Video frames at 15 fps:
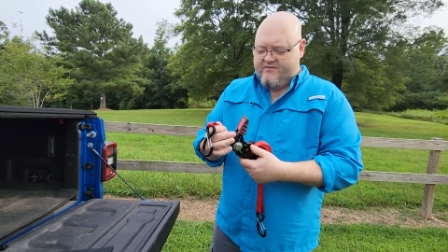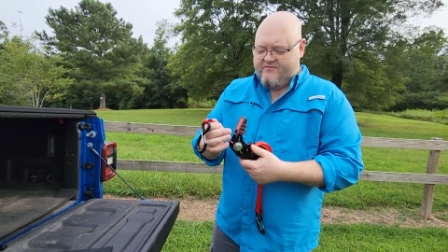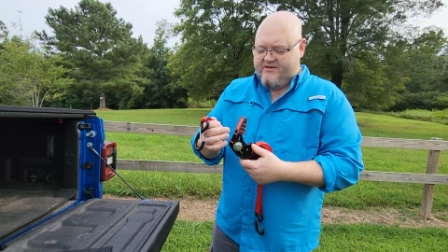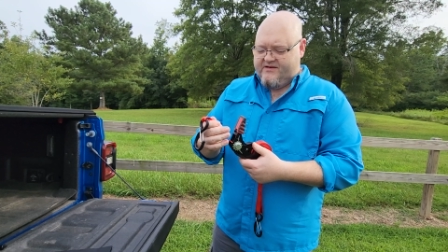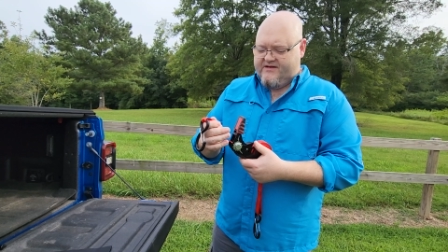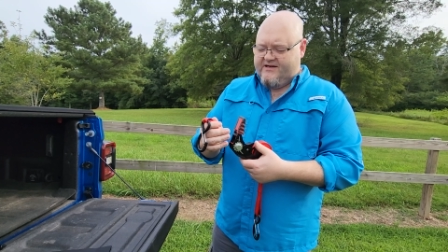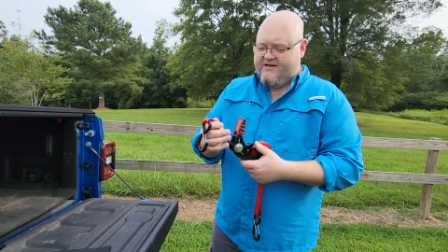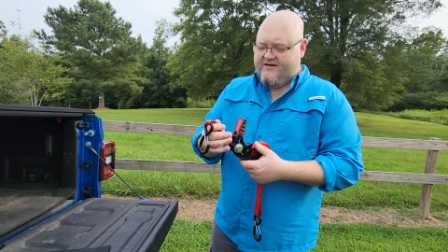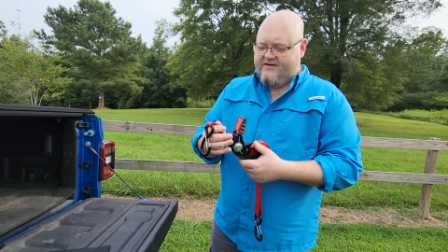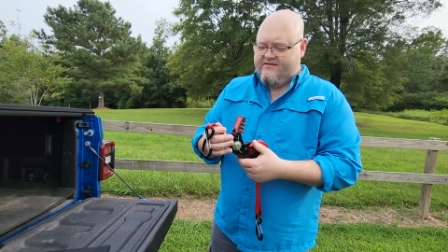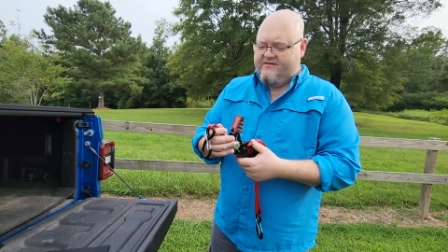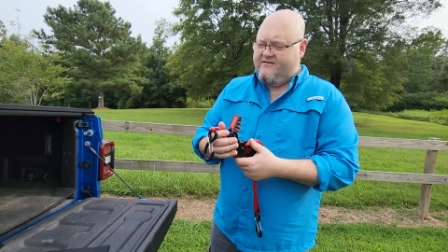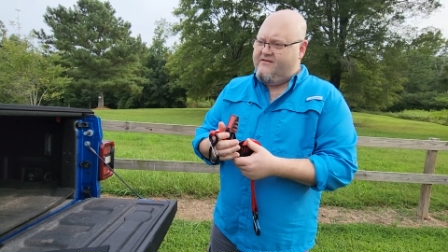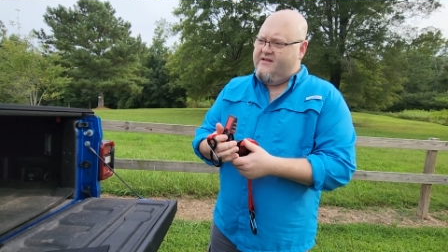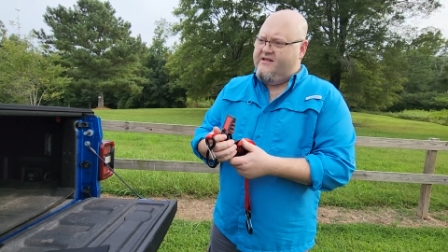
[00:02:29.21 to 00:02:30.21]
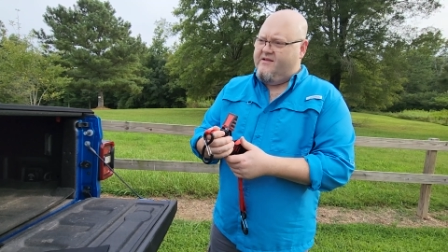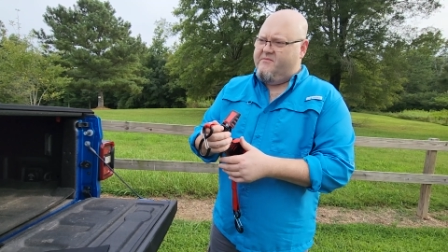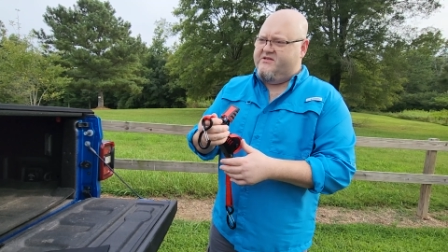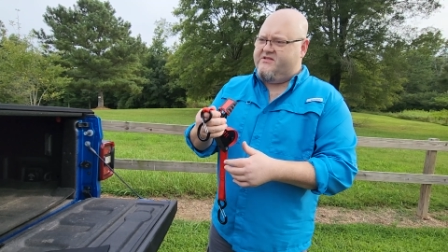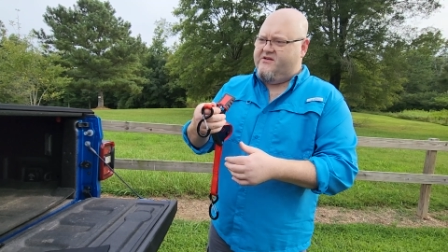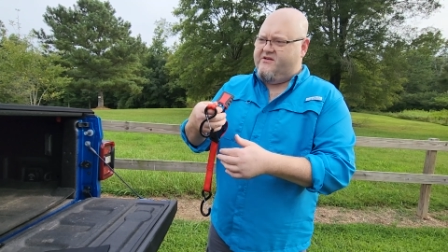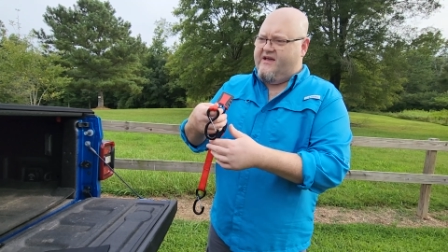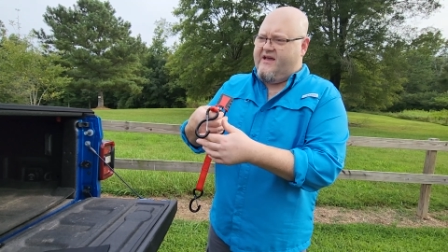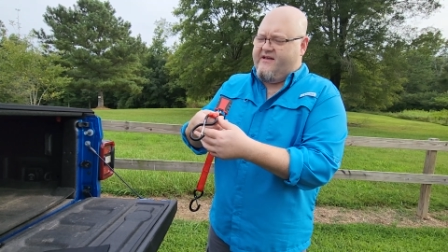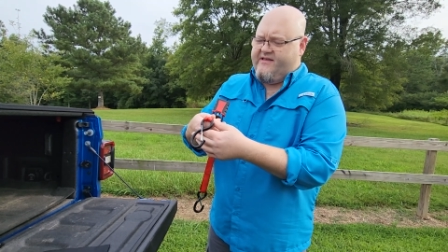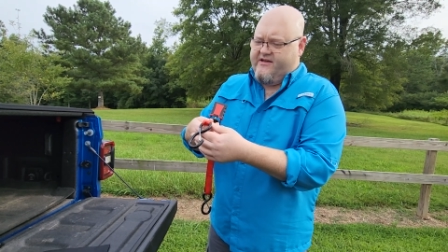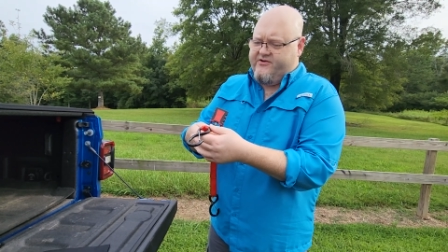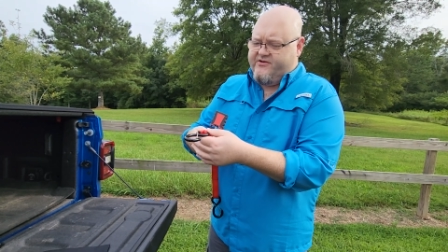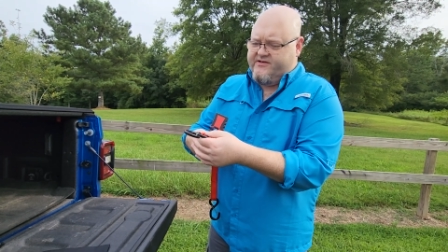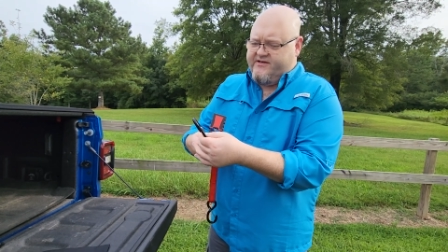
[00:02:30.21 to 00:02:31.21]
But uh, let me show you how
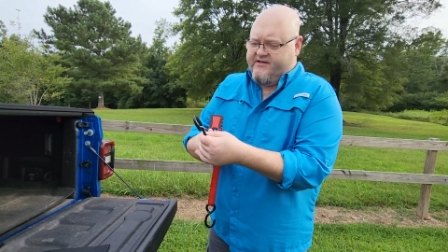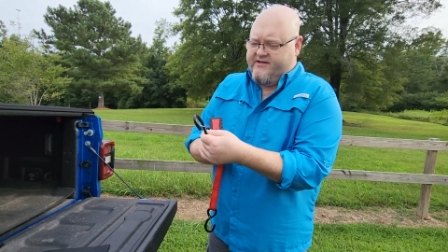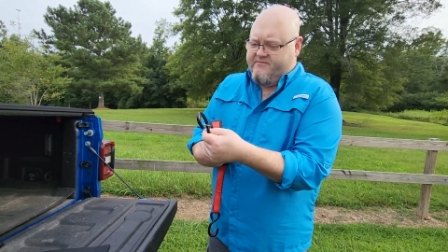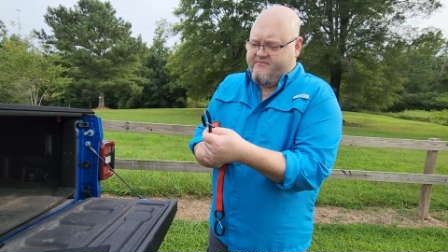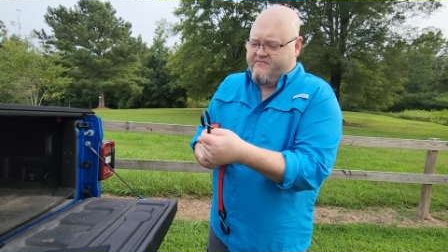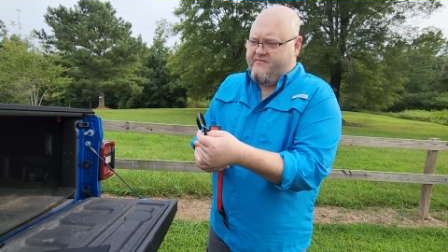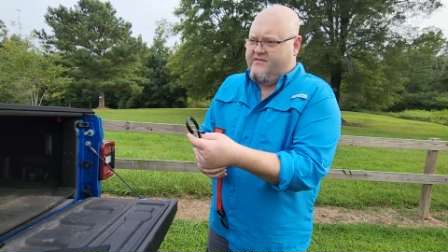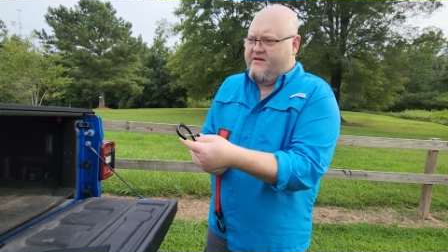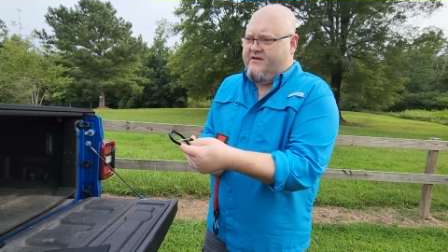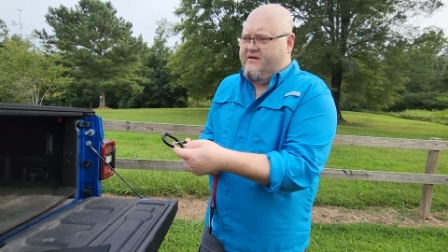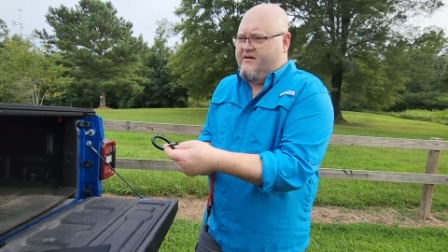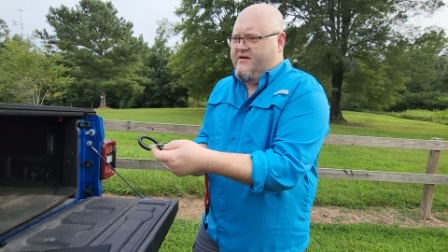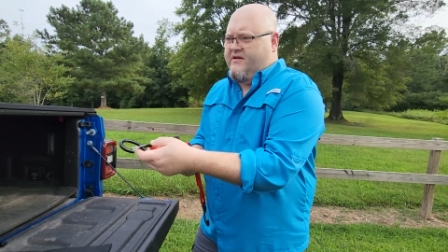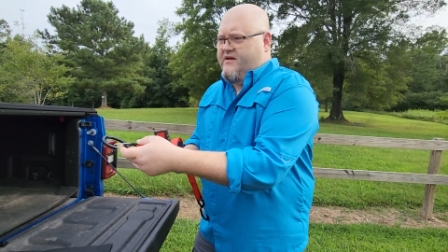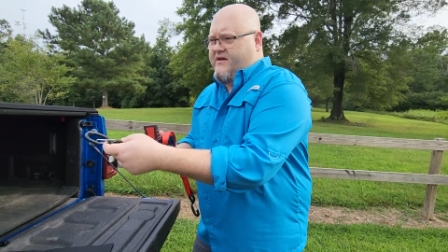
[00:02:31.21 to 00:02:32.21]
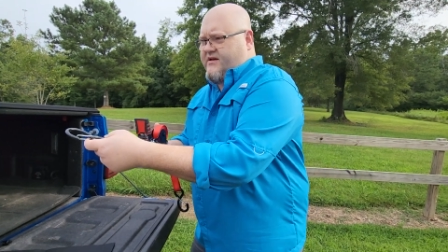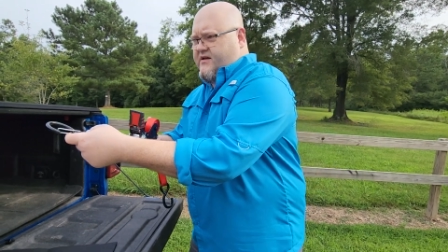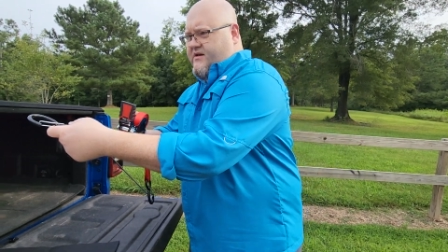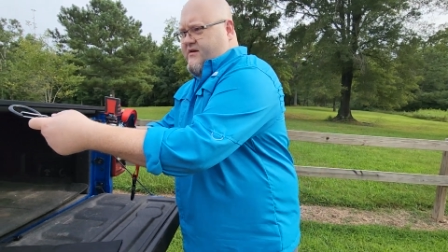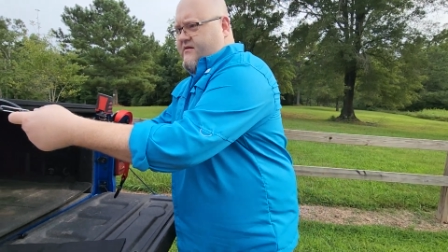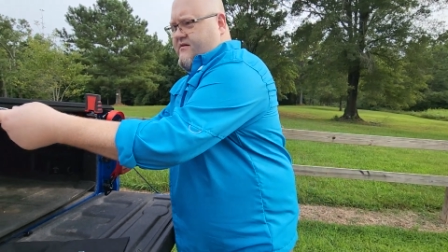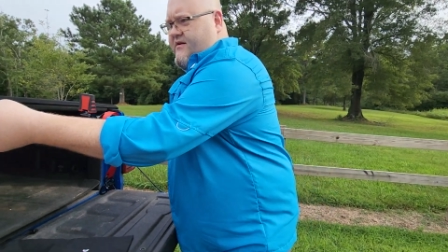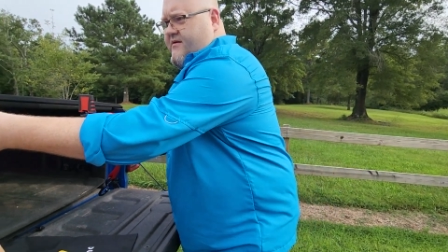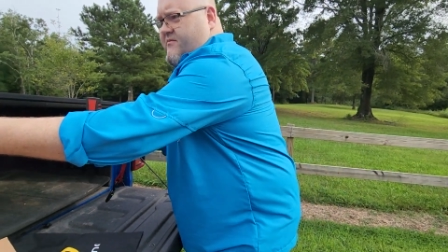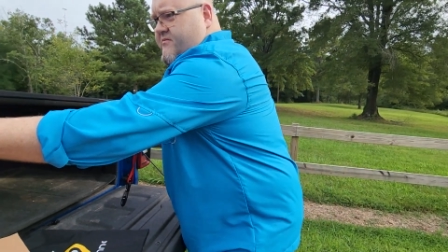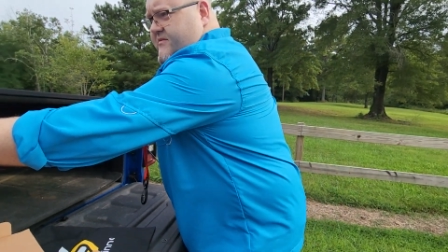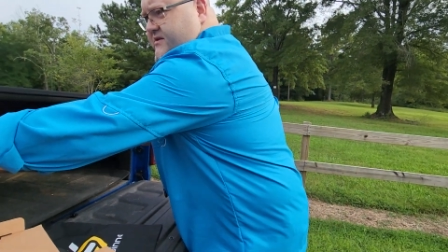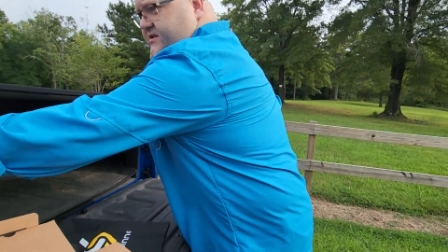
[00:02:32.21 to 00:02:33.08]
they hook up. I'm